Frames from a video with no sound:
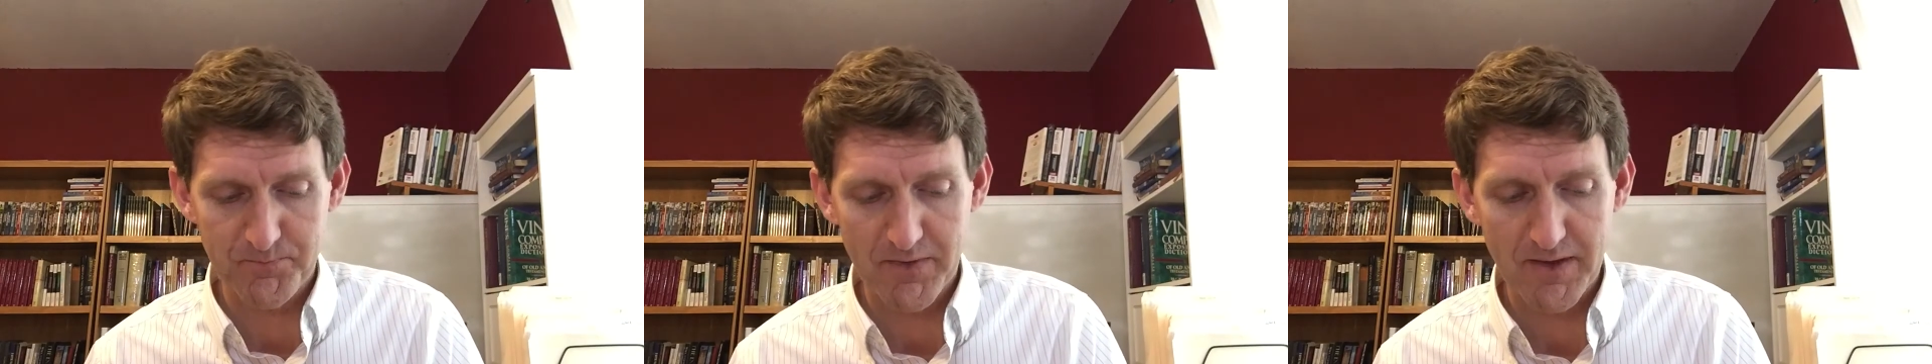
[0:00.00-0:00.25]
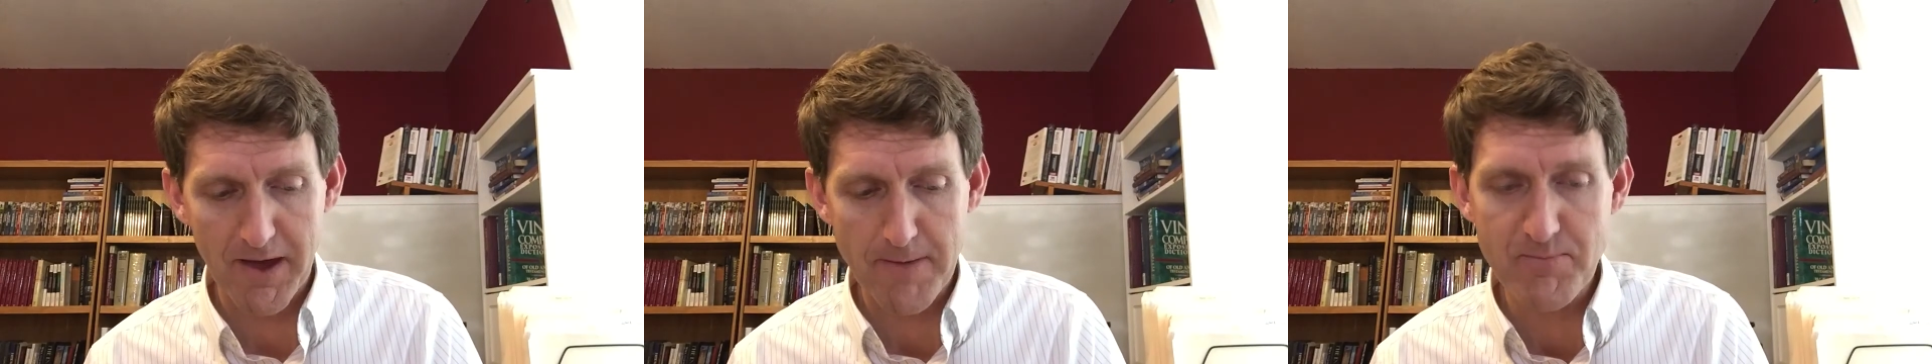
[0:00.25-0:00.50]

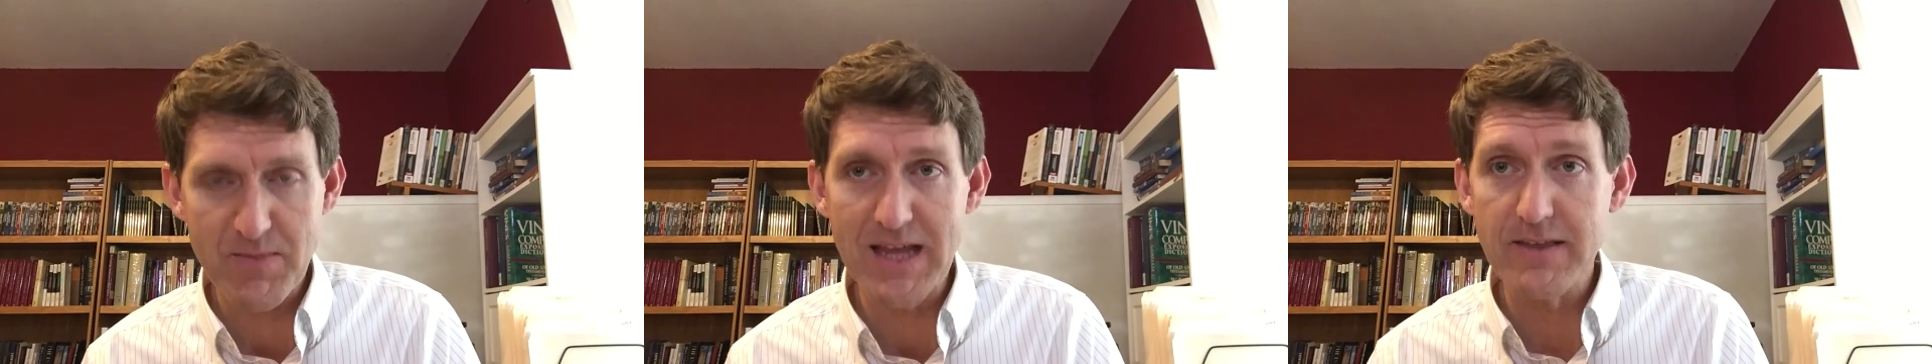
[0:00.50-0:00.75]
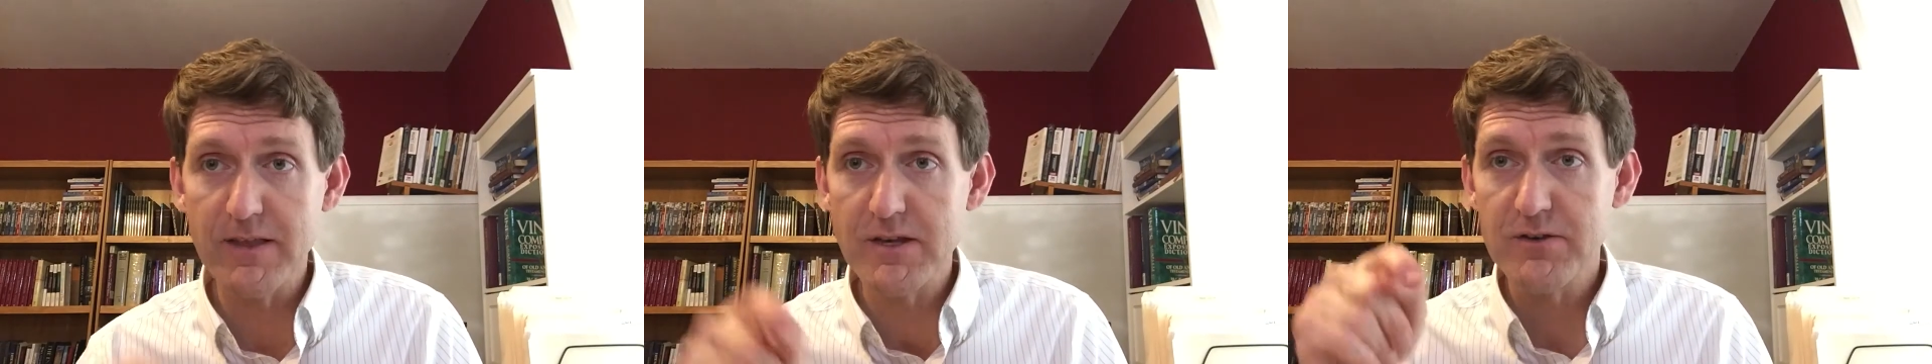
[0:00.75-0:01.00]
Okay, and
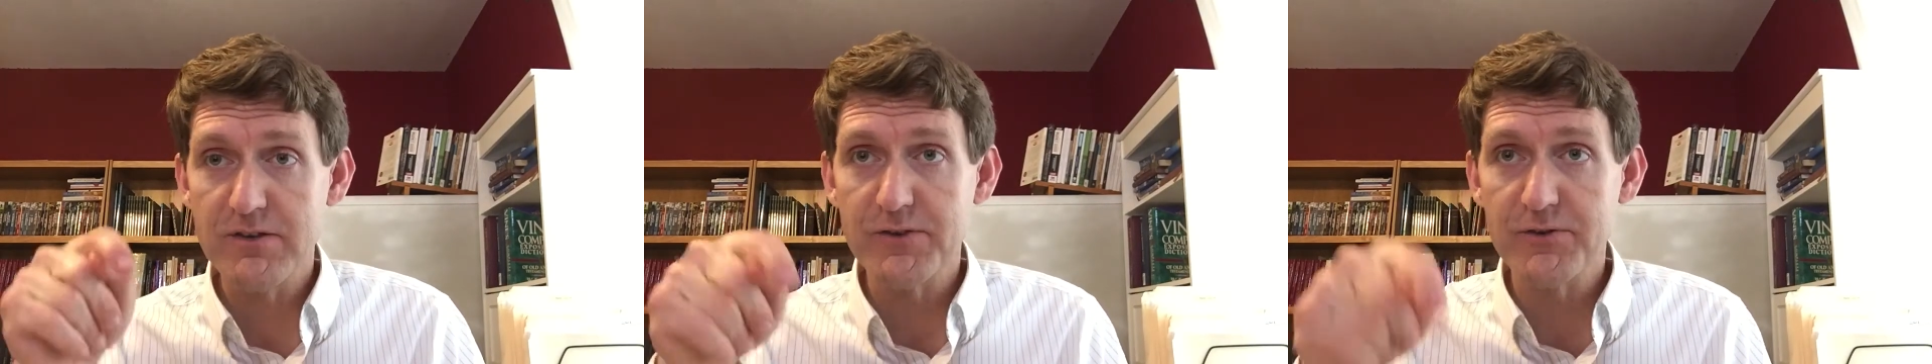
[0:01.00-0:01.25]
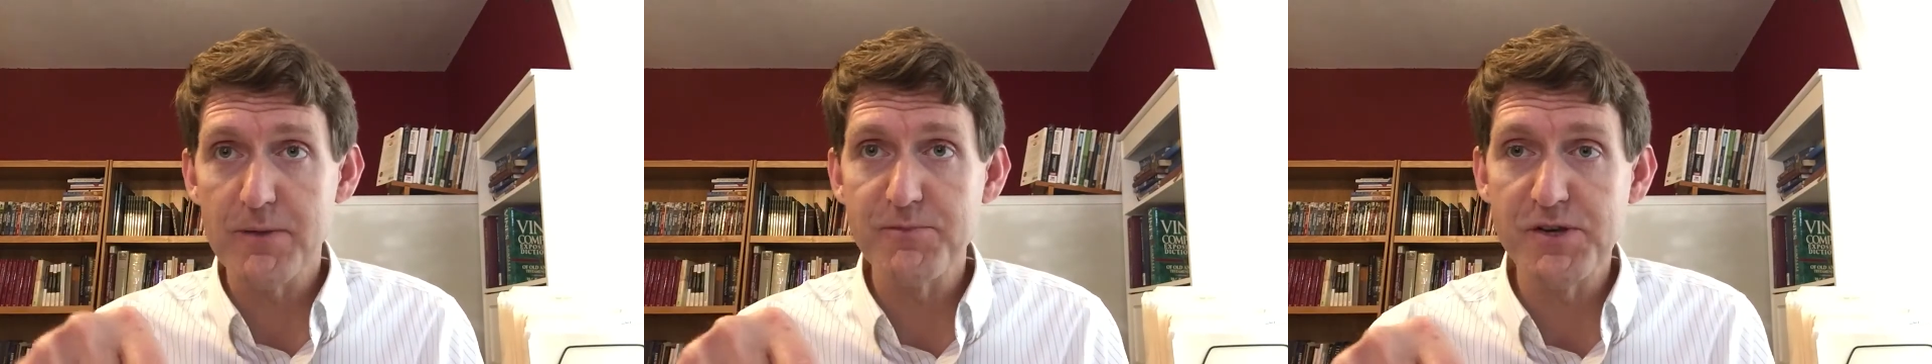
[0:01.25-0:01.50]
in the
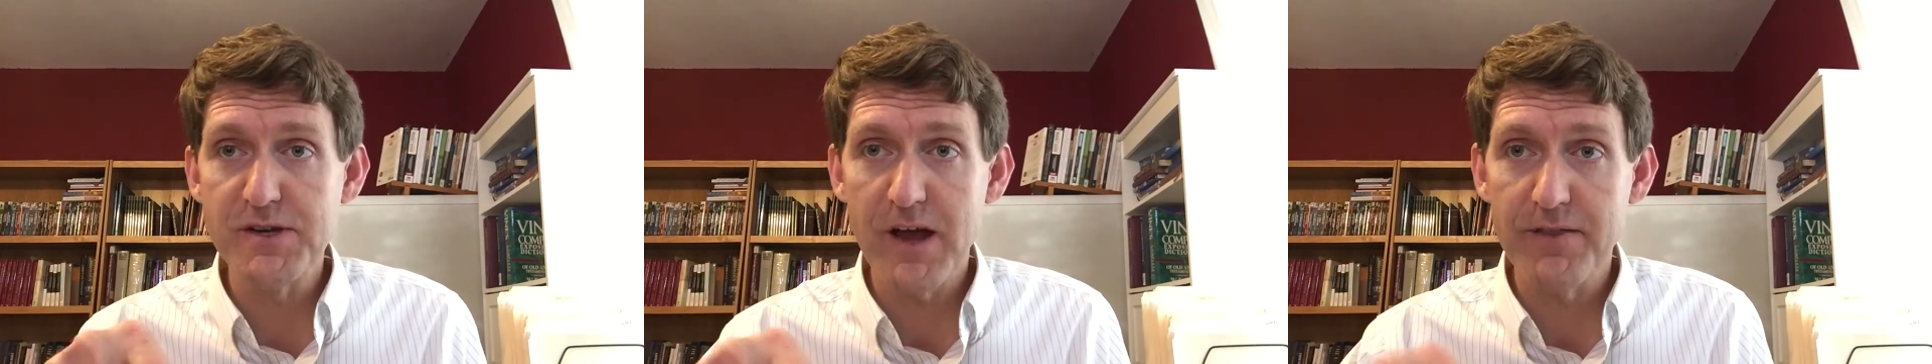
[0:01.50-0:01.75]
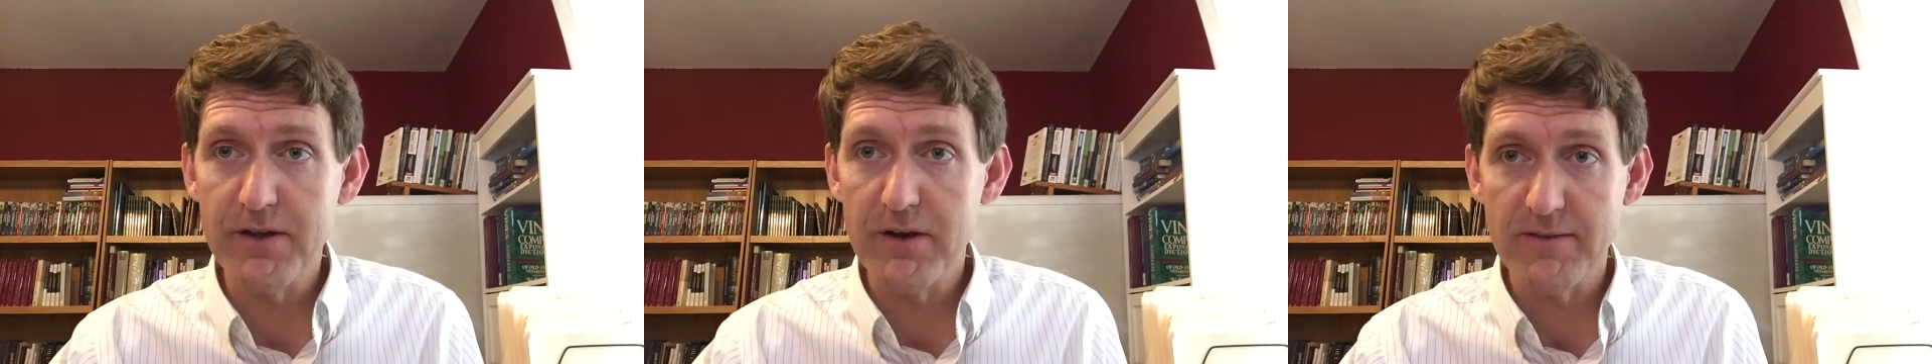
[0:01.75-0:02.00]
description
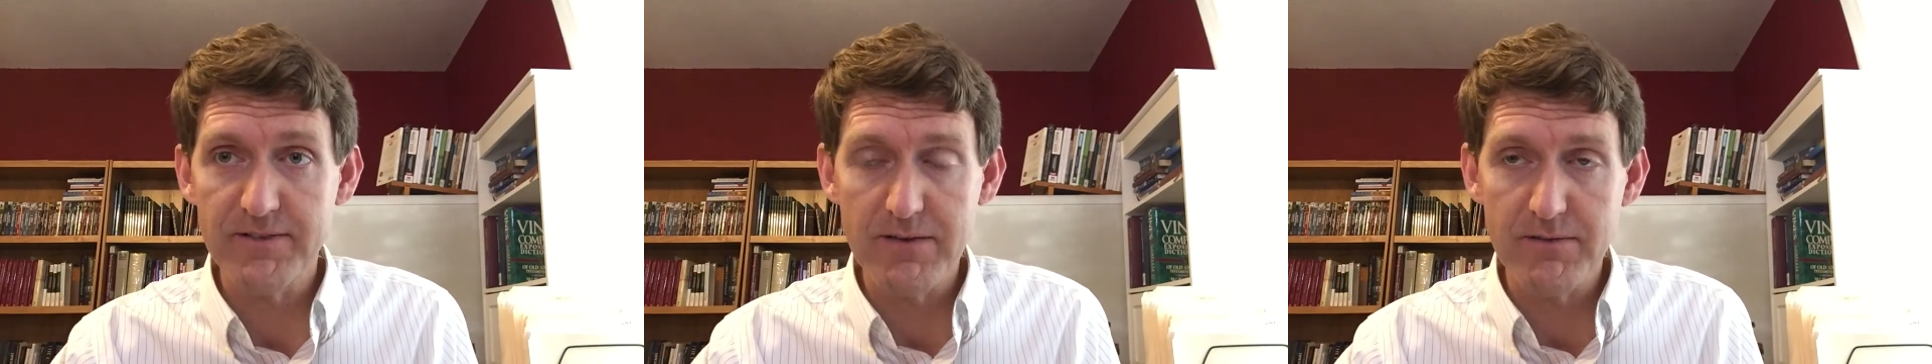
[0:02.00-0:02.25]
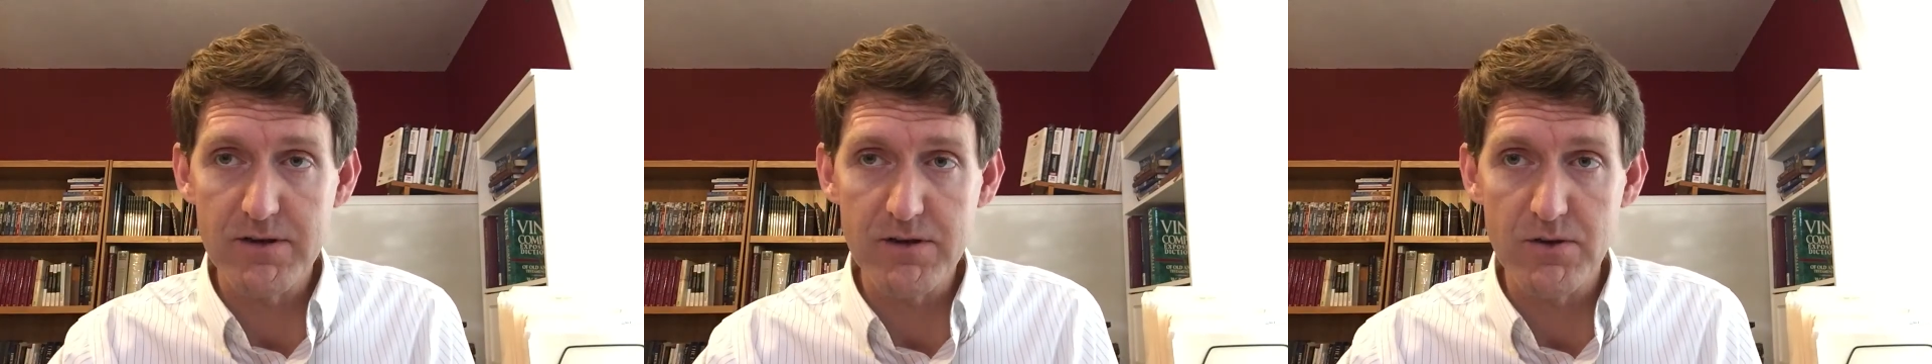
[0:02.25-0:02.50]
down there, I've
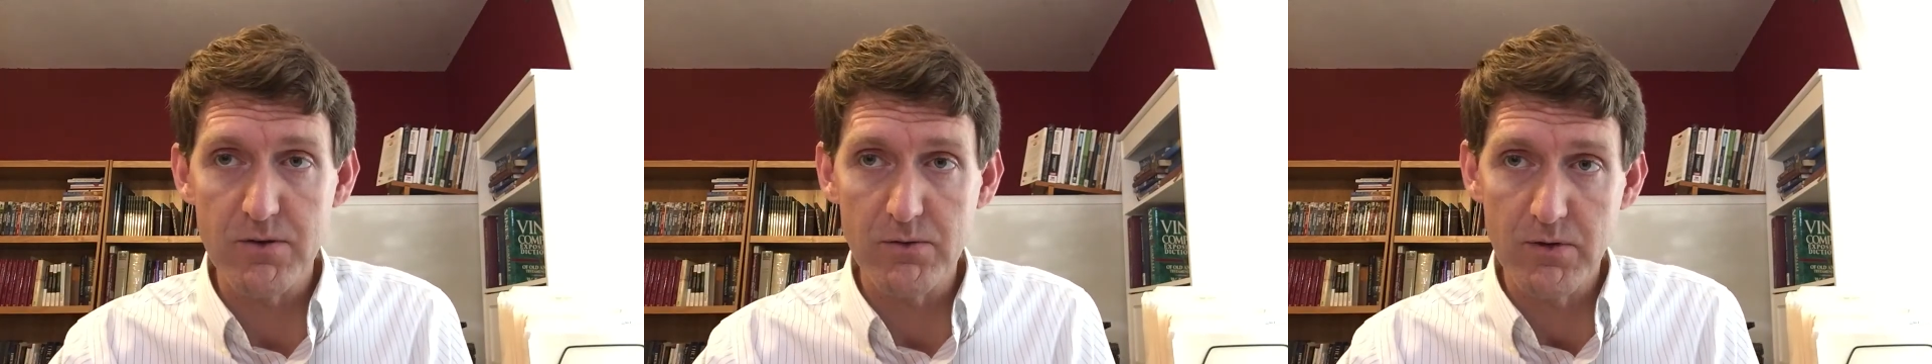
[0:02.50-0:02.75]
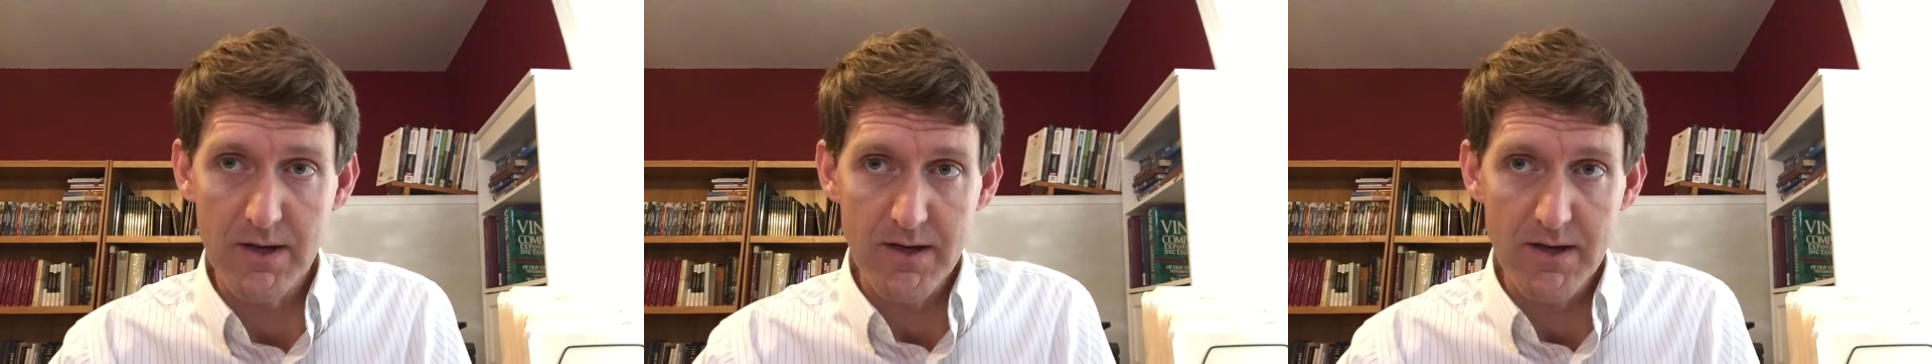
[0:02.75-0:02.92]
given you